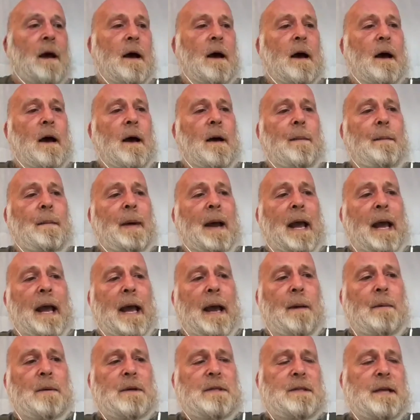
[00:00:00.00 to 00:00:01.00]

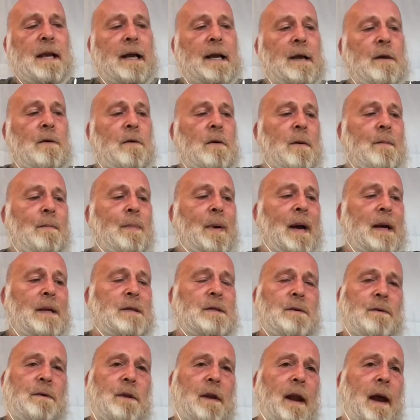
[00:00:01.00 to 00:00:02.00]
How is that going to
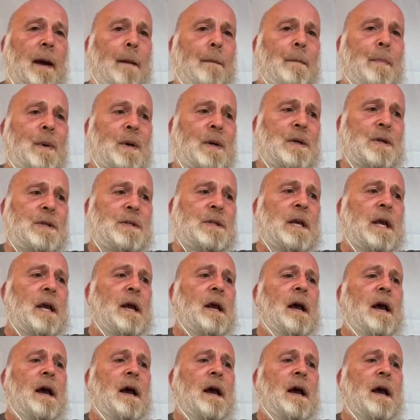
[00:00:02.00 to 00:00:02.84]
impact on the numbers?